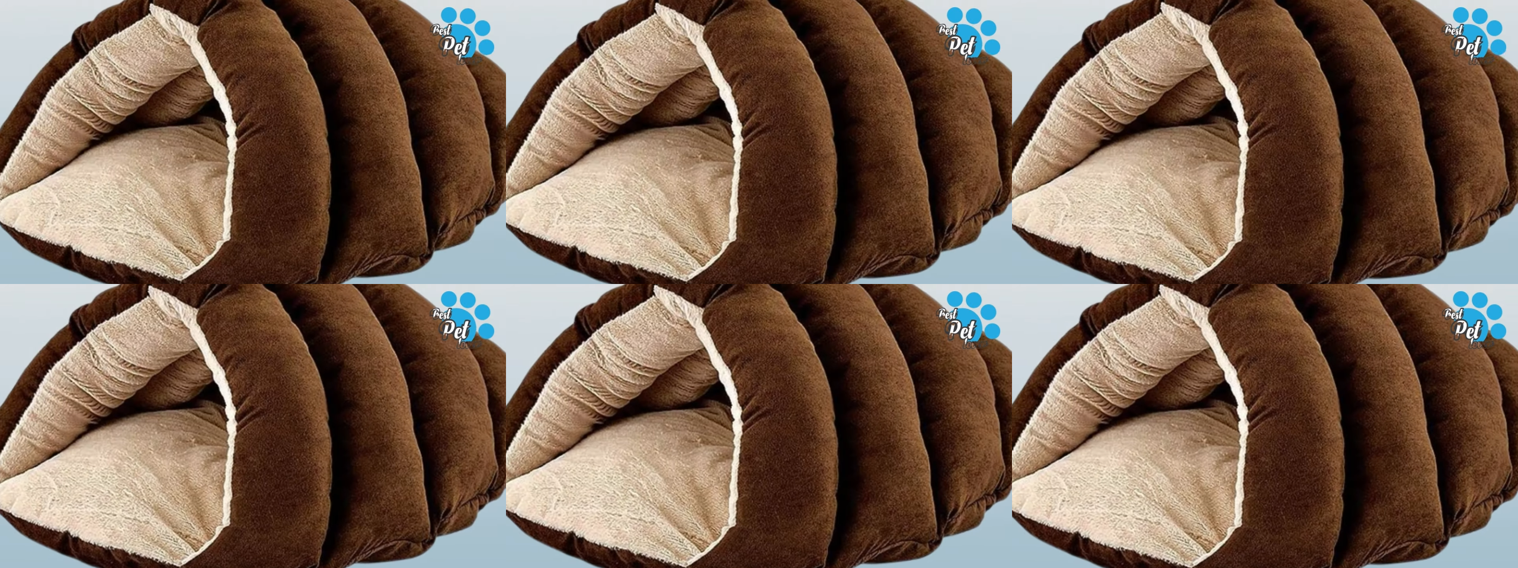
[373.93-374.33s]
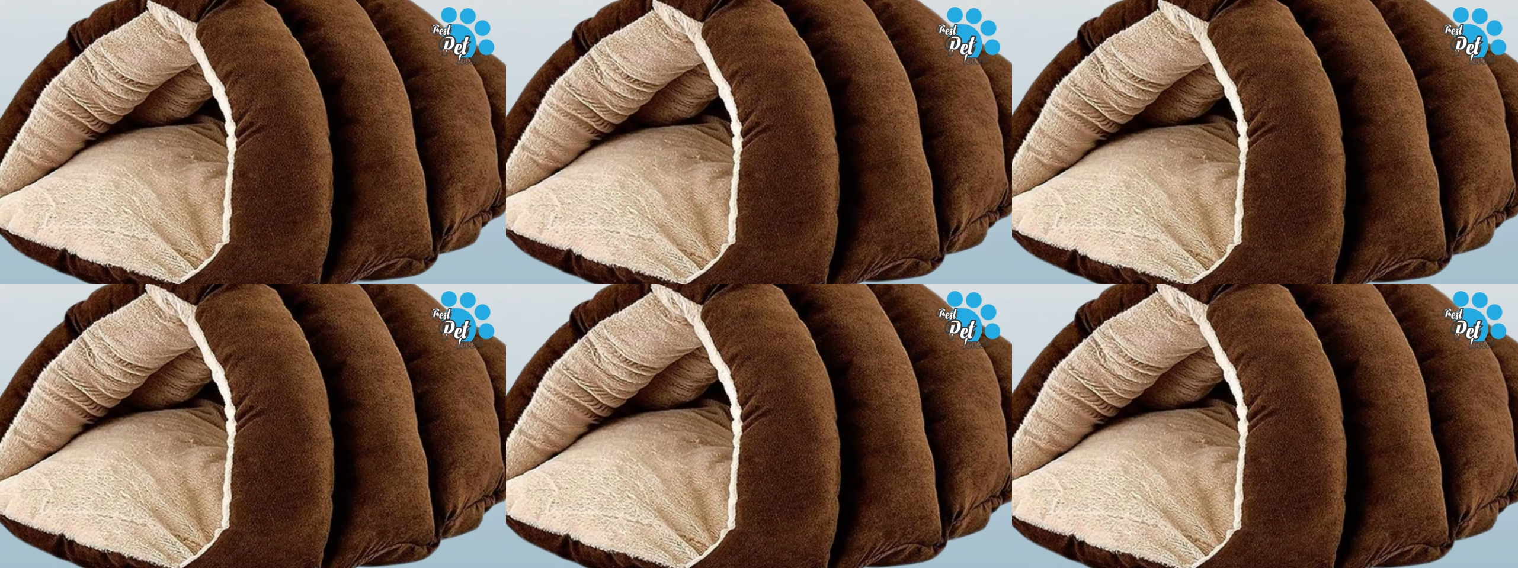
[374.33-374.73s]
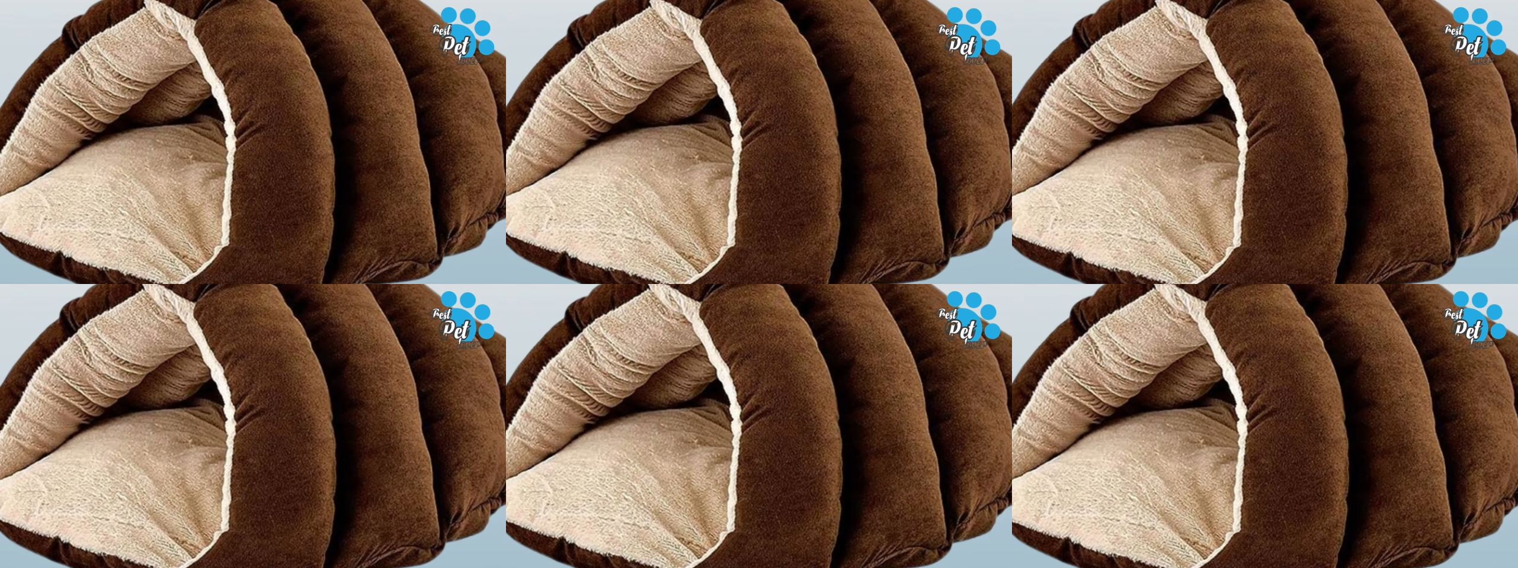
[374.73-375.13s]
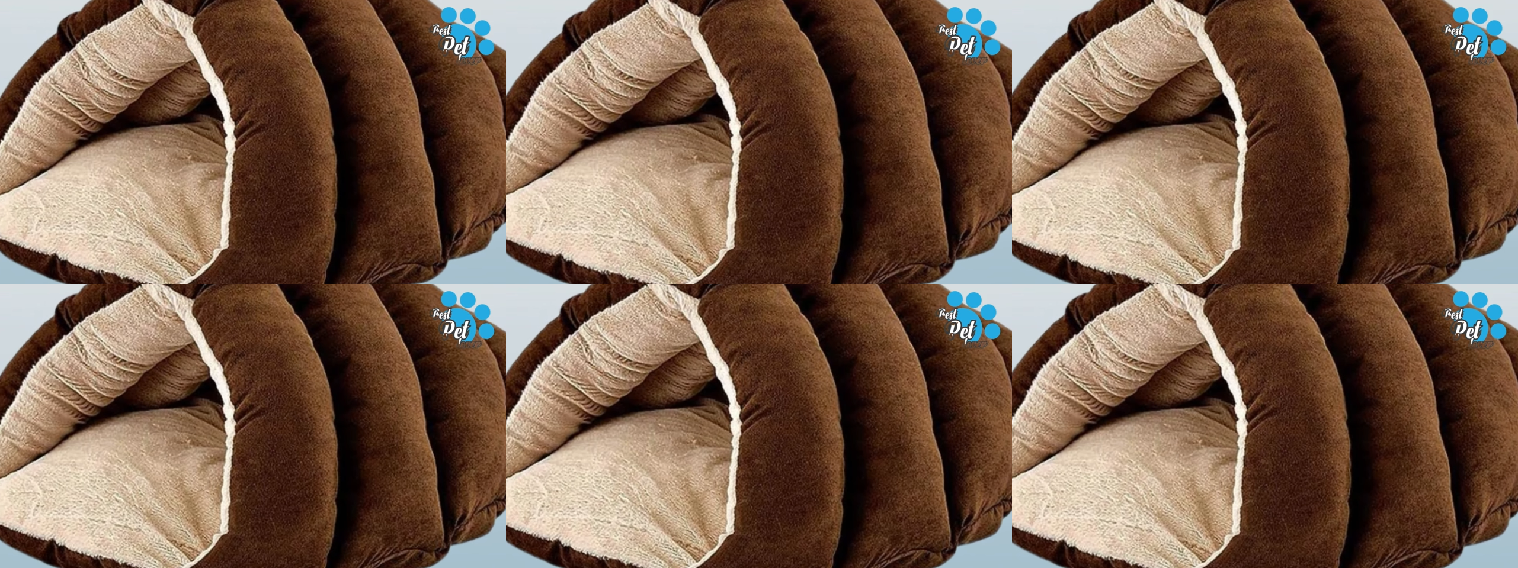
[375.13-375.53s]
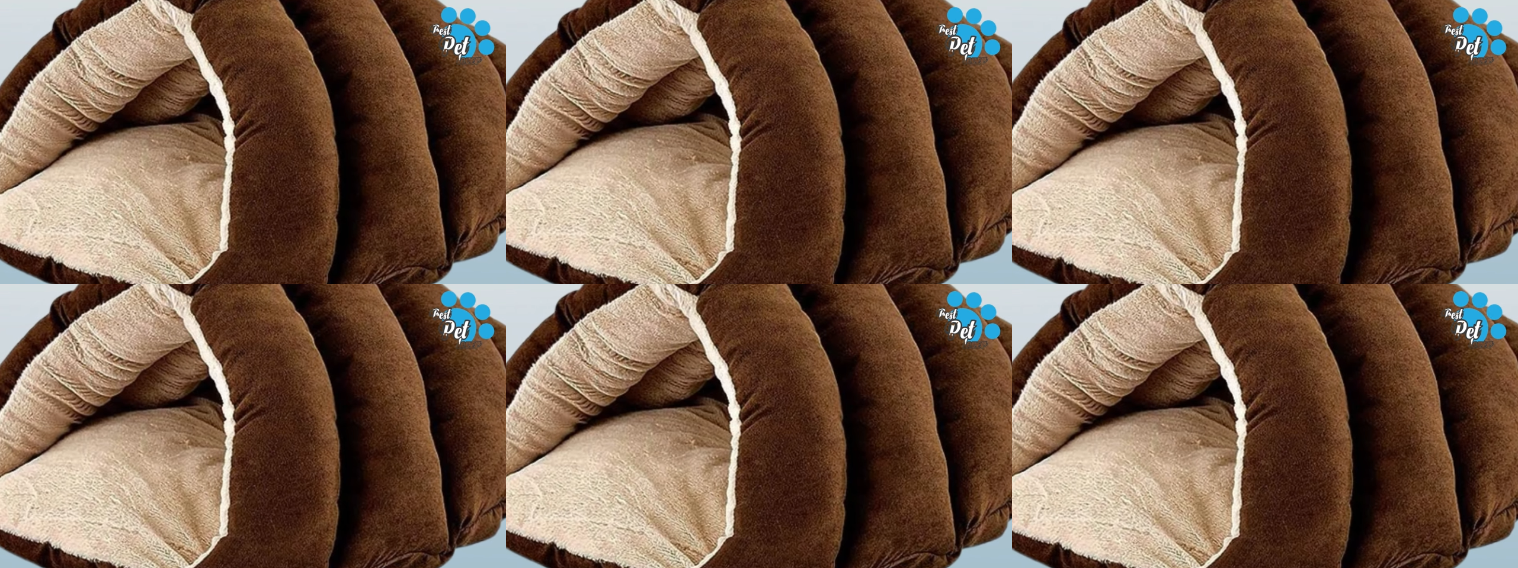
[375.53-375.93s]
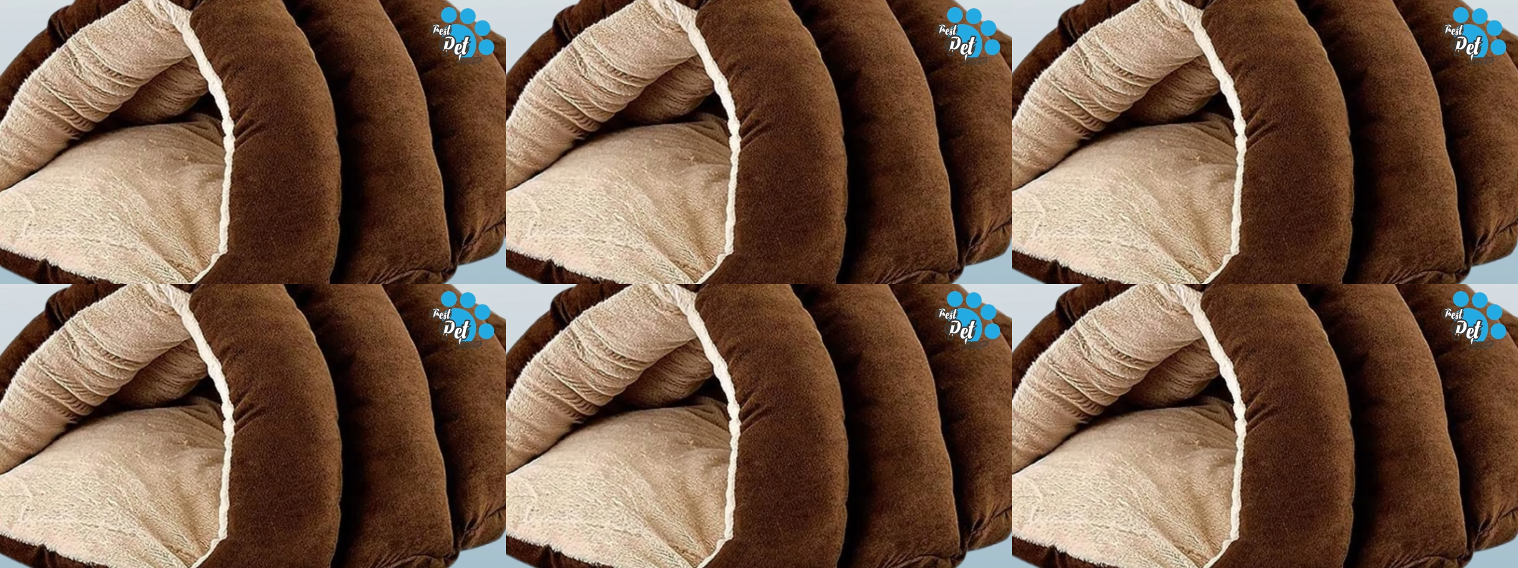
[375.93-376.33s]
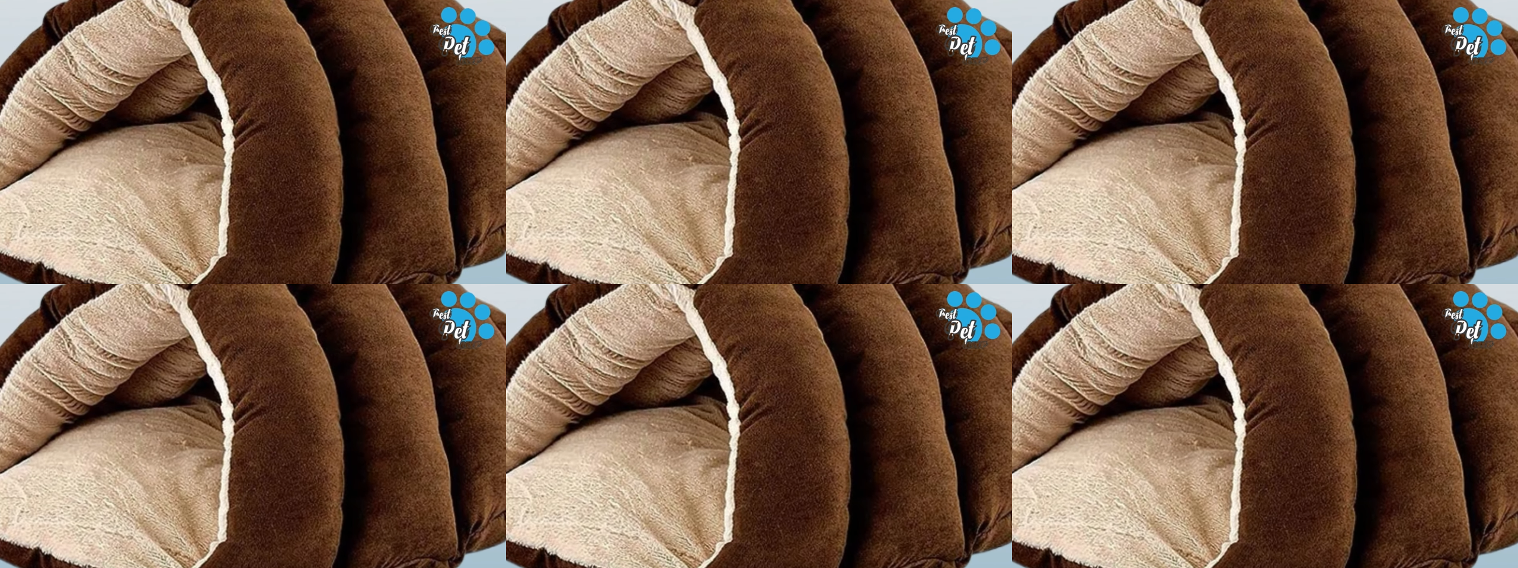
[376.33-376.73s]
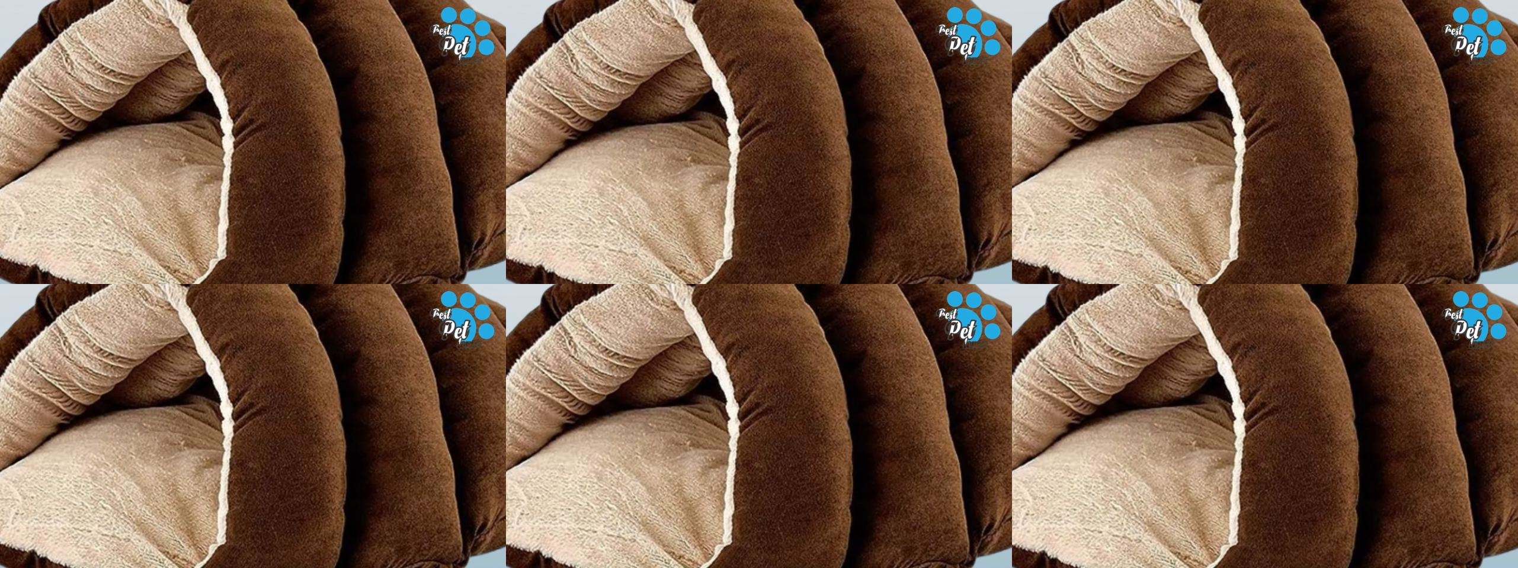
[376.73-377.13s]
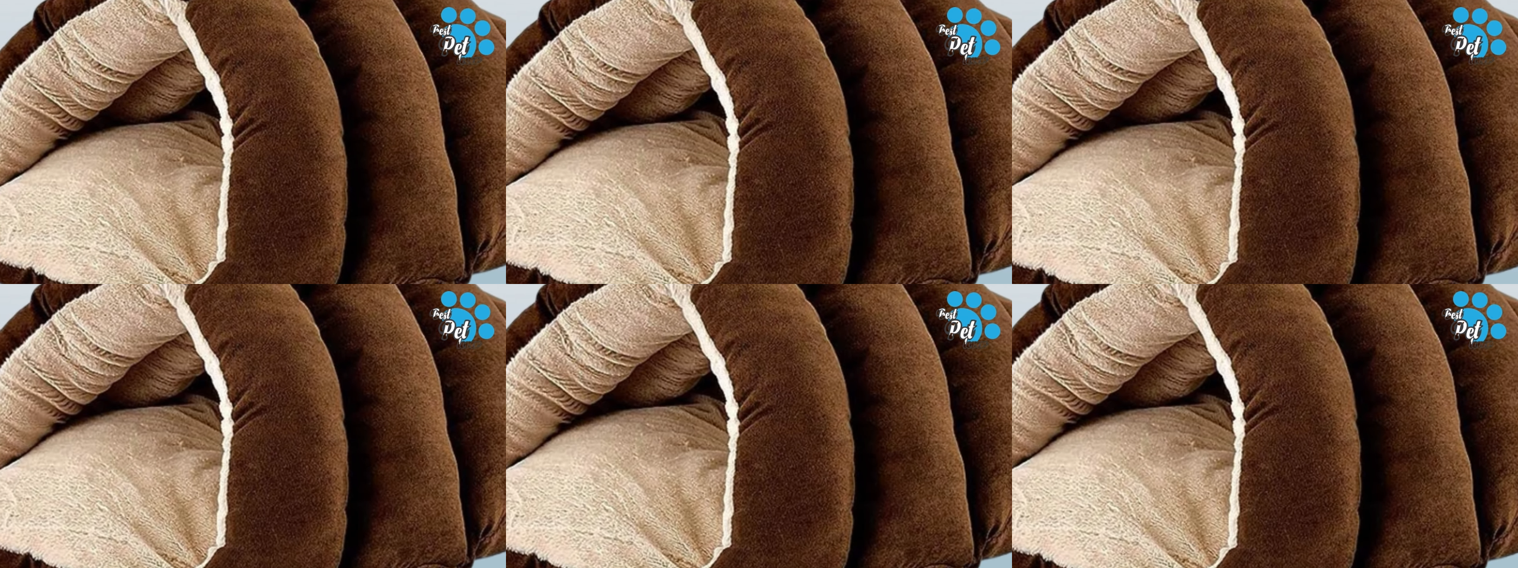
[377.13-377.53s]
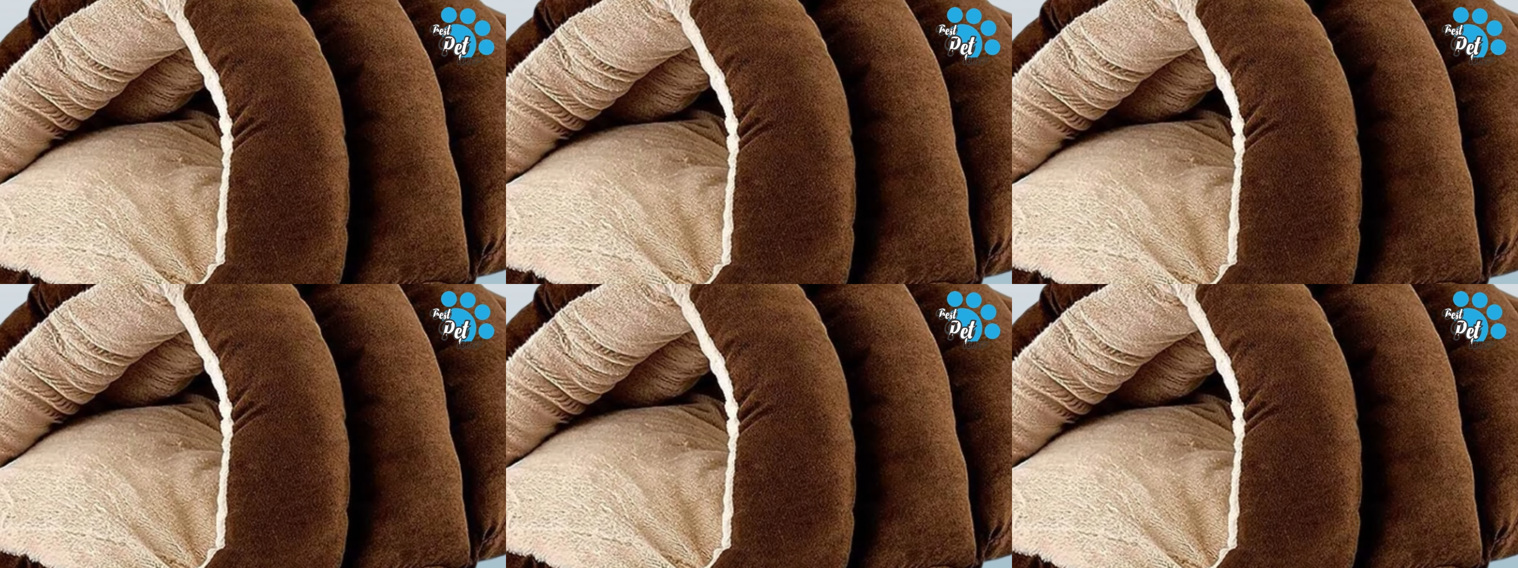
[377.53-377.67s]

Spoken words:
Nobody's mouth can be seen.